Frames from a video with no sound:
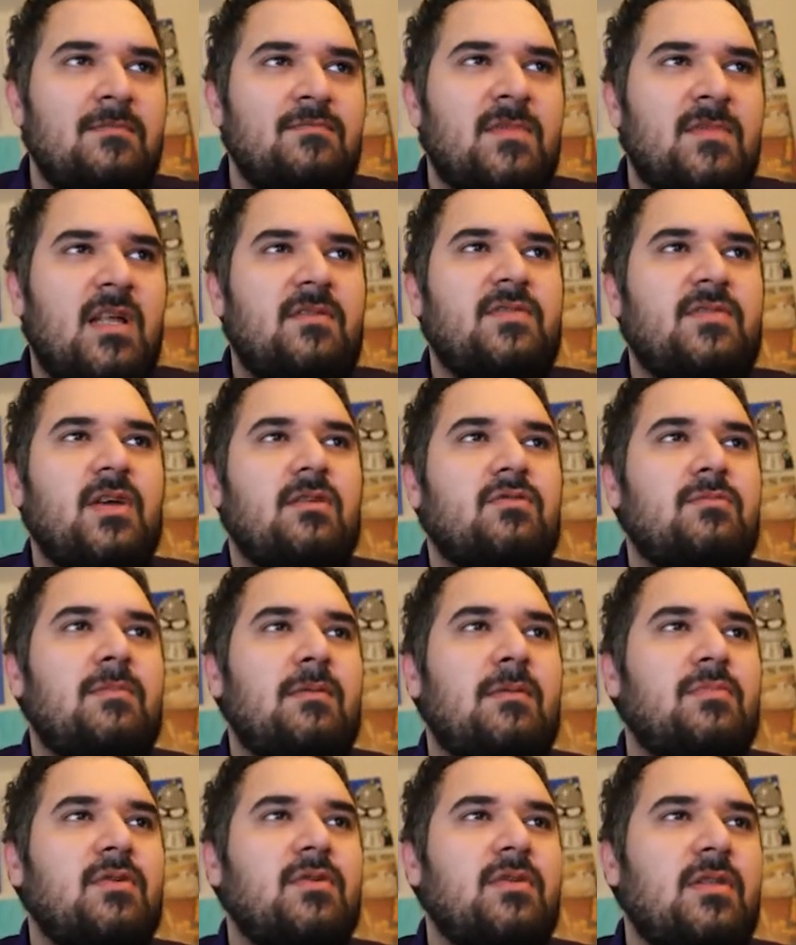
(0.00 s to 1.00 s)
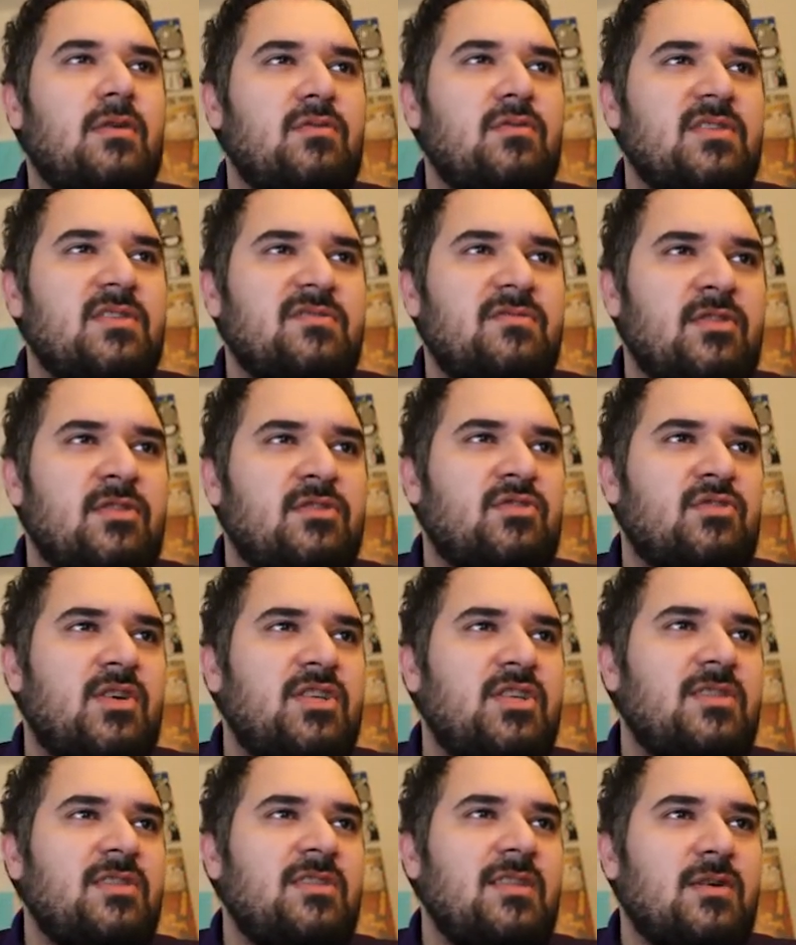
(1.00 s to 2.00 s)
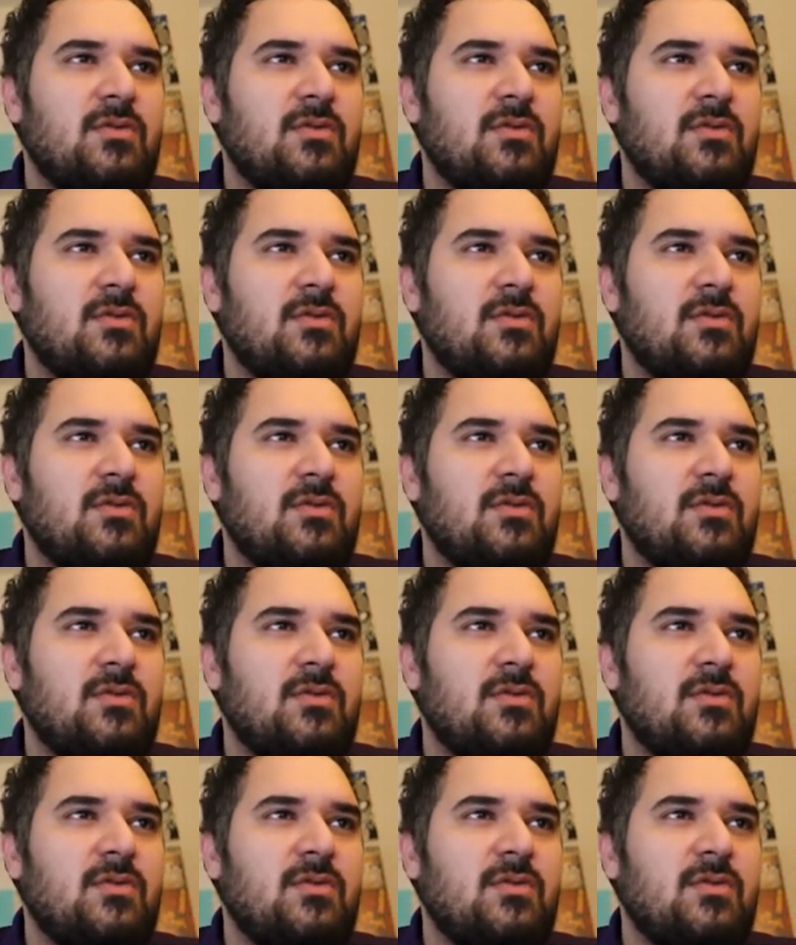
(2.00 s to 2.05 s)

And if y'all remember, there was filtration,